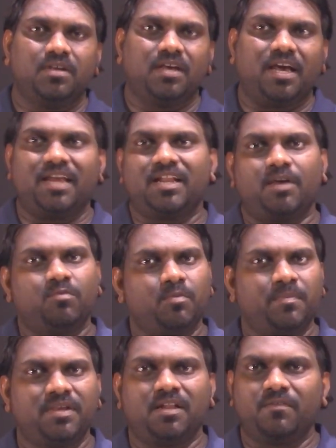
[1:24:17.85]
and I would
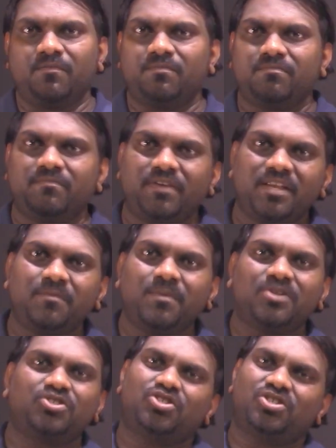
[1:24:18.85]
be very
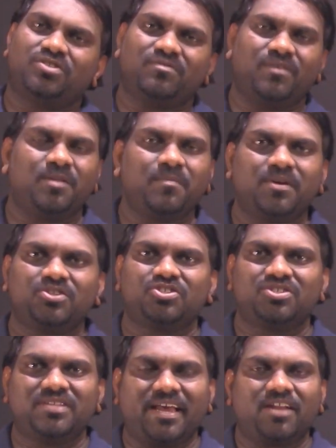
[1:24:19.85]
much
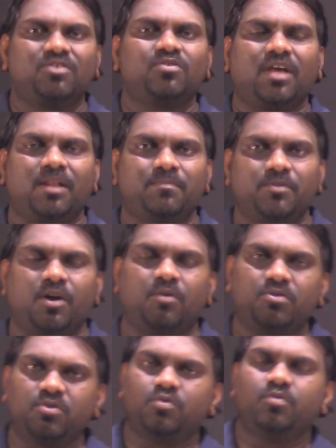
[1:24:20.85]
there to help you out.
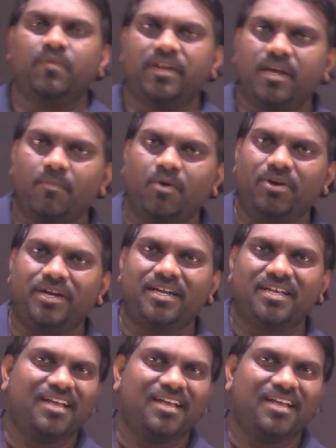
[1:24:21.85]
Don't worry about it.